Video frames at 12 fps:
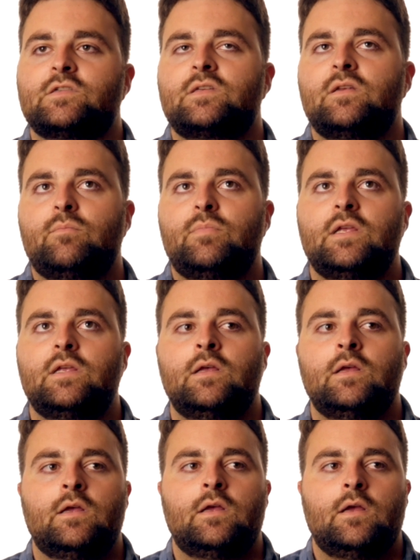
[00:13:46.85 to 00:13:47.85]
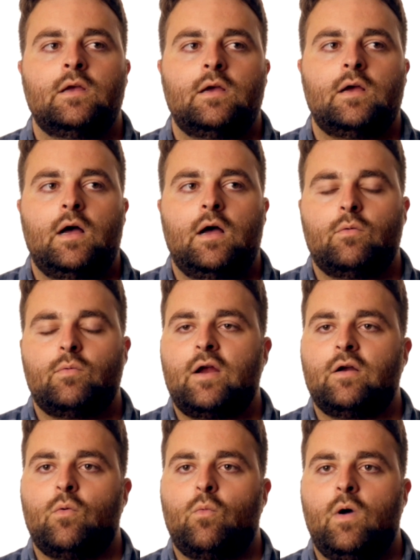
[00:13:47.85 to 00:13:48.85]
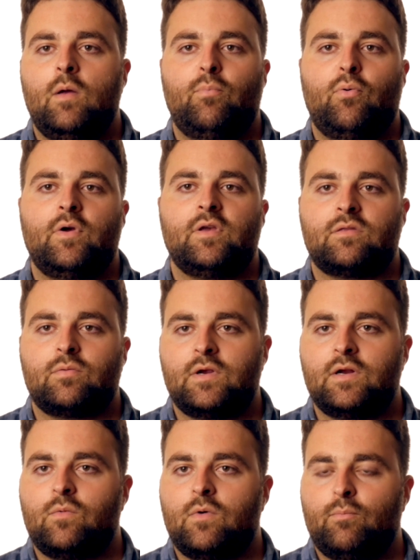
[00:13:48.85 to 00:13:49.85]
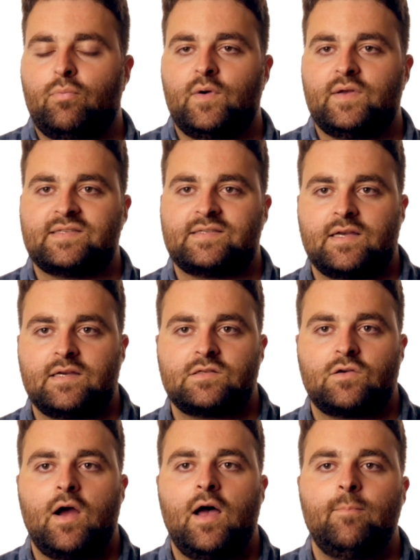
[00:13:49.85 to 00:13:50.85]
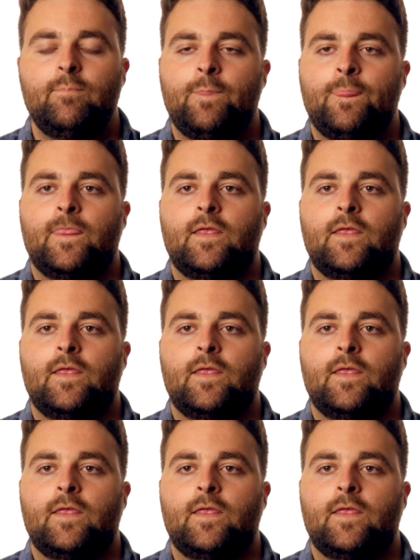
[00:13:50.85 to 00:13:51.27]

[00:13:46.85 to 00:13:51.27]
It's gonna be around a 1.3 to 1.6 crop.